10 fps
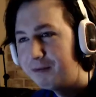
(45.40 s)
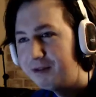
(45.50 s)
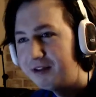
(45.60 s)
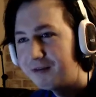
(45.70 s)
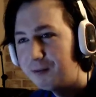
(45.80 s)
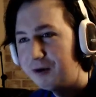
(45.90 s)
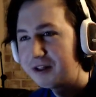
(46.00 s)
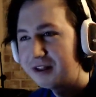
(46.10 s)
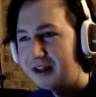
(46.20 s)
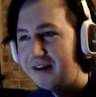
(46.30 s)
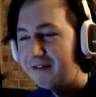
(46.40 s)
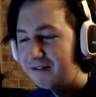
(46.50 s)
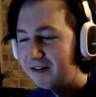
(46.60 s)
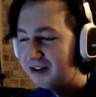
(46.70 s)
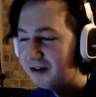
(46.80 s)
different walks of life.
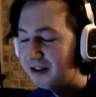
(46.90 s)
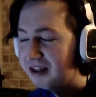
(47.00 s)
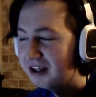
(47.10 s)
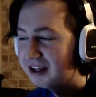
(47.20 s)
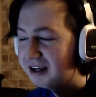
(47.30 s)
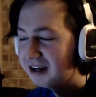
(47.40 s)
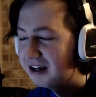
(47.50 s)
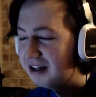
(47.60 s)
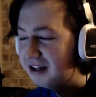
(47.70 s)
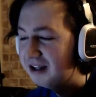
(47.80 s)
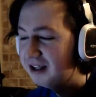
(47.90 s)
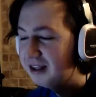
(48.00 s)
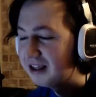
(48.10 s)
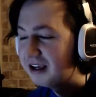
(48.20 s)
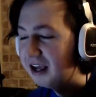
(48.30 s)
So I think the
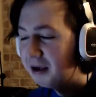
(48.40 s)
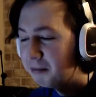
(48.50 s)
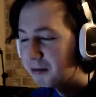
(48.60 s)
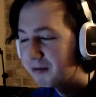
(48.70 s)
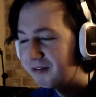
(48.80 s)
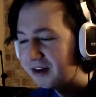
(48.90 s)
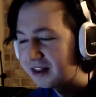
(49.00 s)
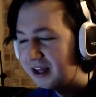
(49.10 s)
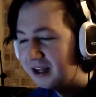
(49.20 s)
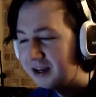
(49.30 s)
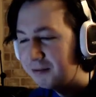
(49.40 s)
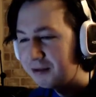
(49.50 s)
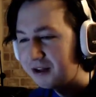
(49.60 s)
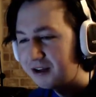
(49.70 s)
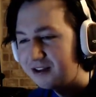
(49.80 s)
games reflect that, and it
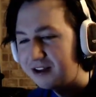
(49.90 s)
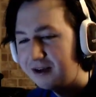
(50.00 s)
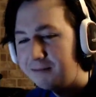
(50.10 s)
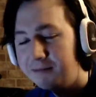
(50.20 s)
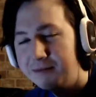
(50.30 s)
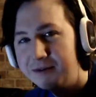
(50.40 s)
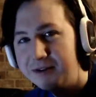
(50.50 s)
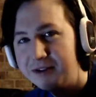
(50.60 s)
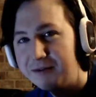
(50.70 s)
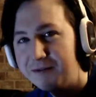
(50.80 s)
was a good time so far.